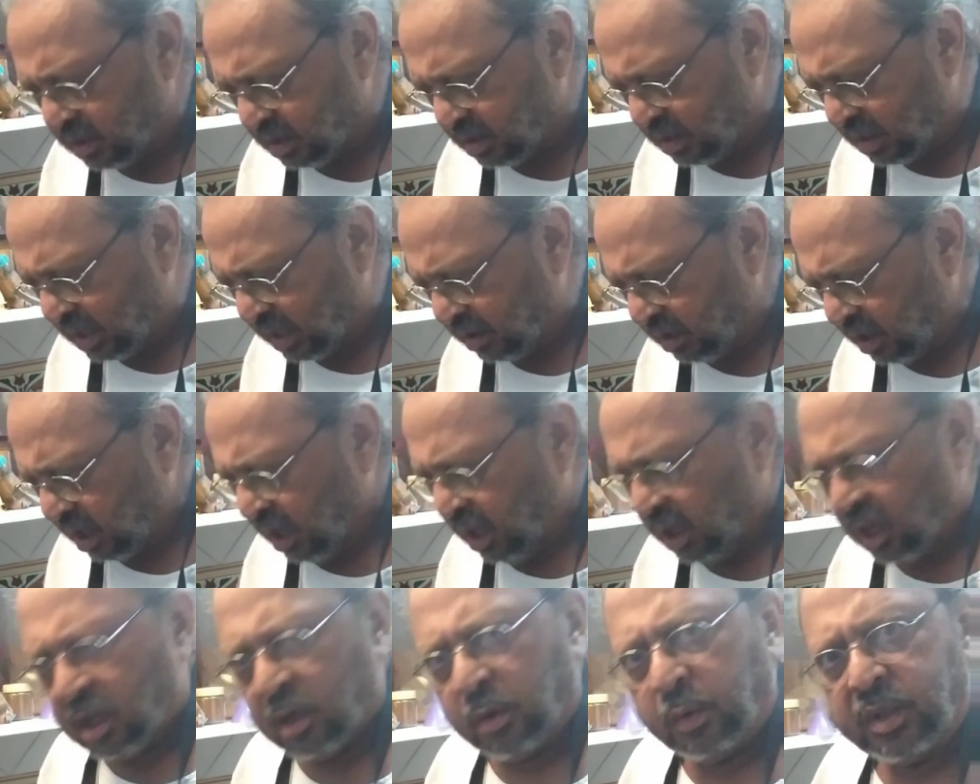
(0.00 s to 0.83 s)
is that
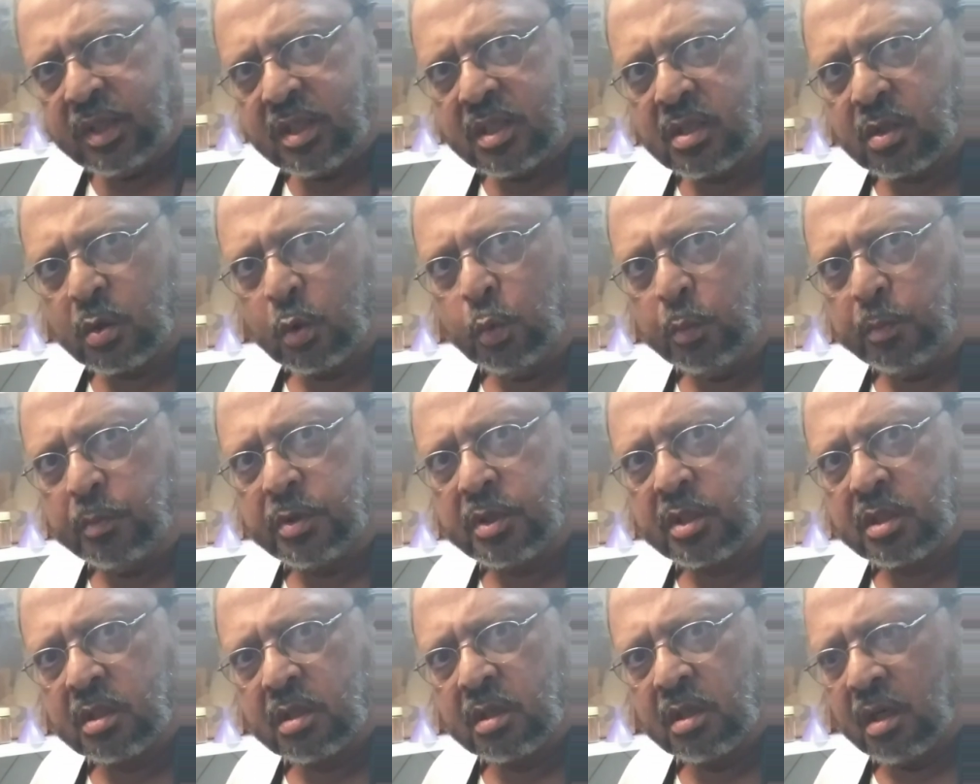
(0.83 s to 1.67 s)
with
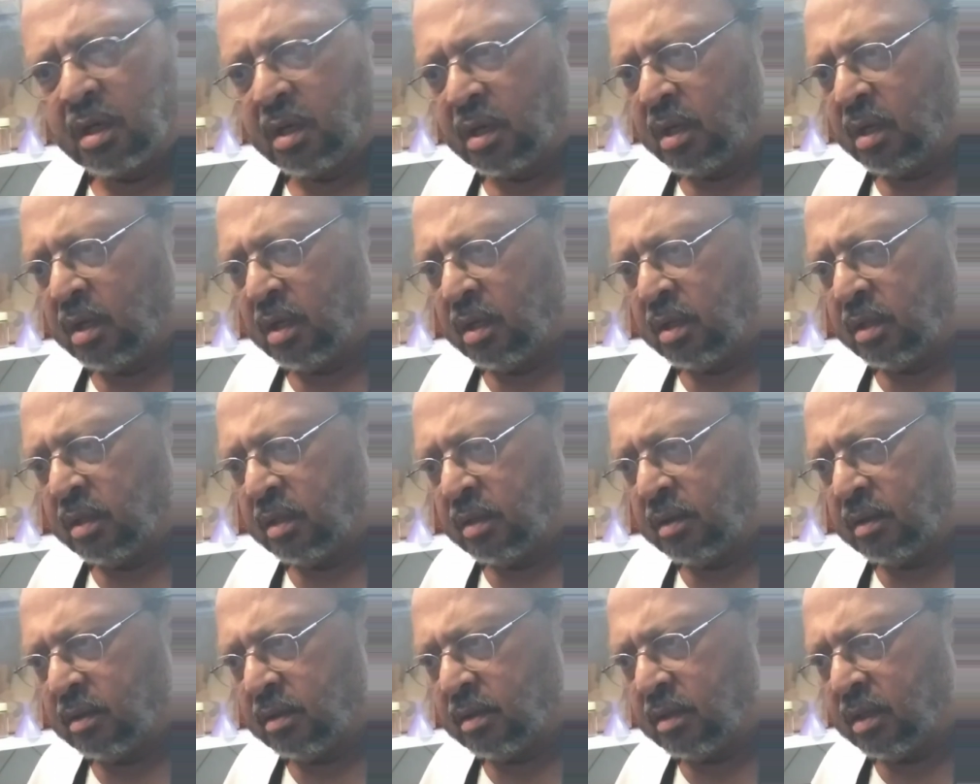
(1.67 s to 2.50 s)
soups,
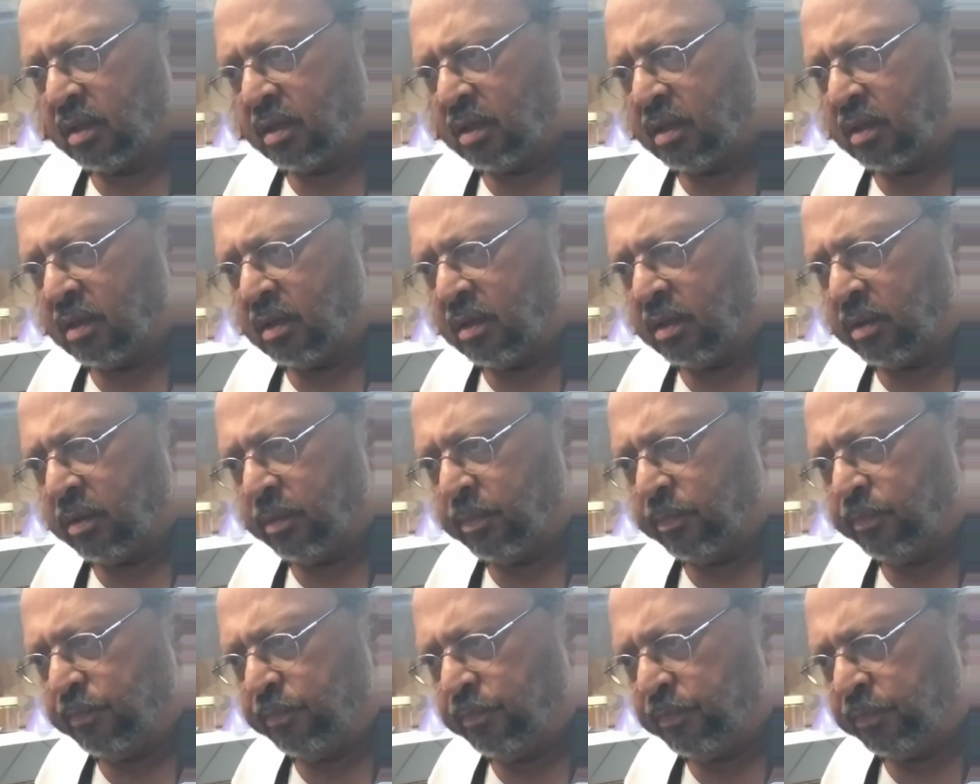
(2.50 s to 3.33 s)

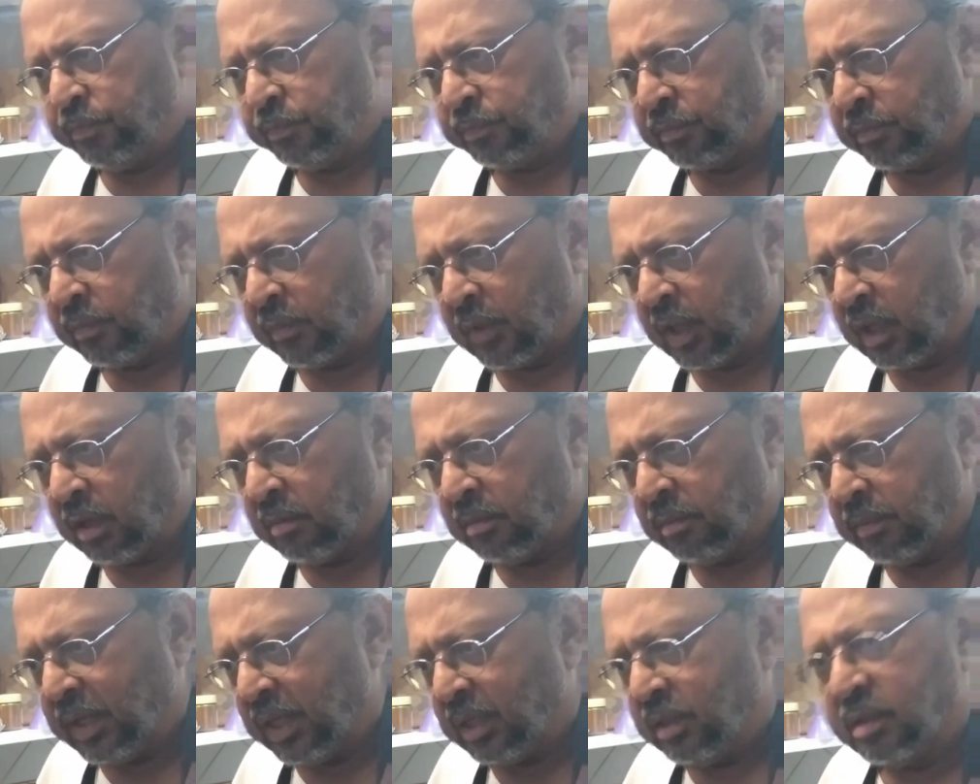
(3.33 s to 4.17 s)
the
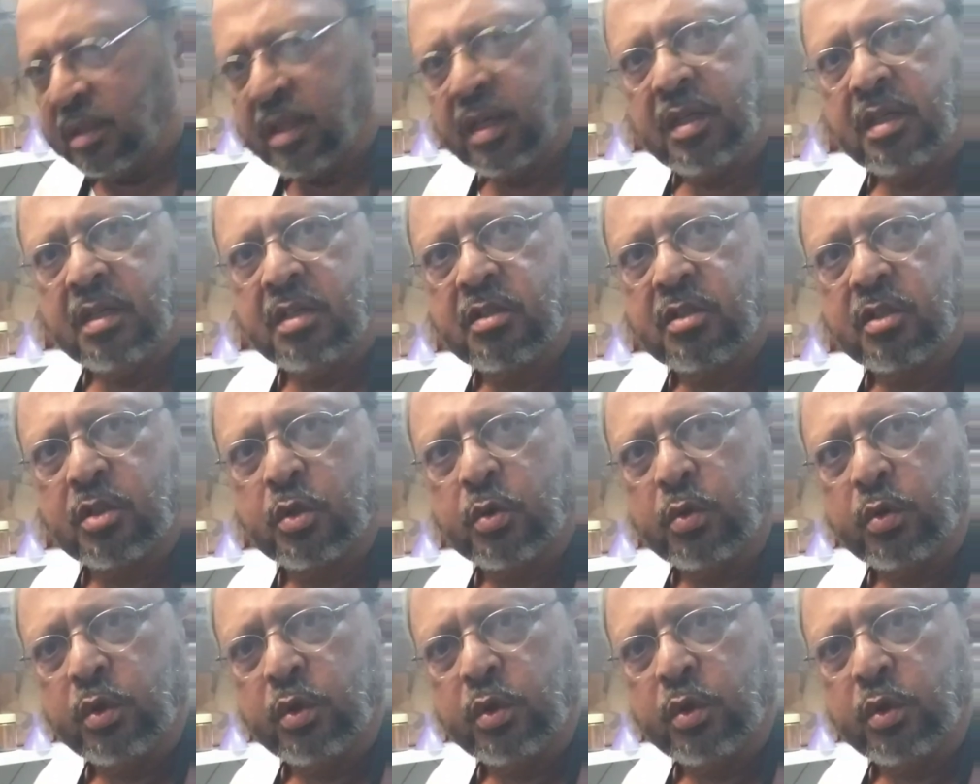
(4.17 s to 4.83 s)
main thing is to